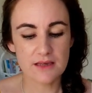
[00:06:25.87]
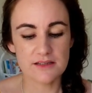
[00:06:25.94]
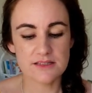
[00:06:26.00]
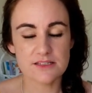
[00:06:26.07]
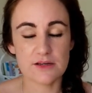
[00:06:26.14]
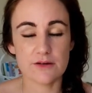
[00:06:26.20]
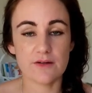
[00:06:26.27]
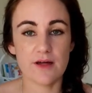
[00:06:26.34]

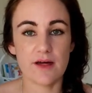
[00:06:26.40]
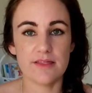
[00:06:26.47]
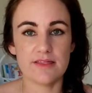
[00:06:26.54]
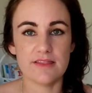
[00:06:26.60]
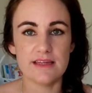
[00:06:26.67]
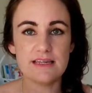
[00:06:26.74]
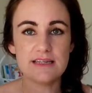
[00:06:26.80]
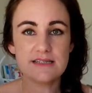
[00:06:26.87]
So
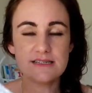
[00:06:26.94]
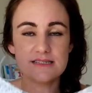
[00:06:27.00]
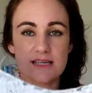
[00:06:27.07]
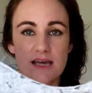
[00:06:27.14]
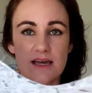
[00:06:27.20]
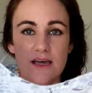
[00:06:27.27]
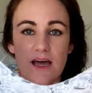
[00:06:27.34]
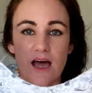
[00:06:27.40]
these
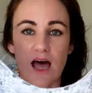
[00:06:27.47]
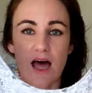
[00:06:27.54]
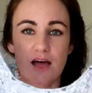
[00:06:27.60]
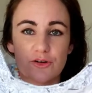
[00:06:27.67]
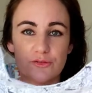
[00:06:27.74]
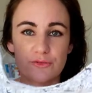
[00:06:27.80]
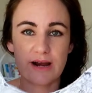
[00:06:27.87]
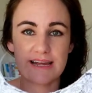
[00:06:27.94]
are
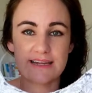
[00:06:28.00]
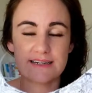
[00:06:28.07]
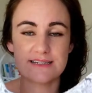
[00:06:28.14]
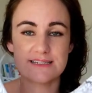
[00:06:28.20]
great,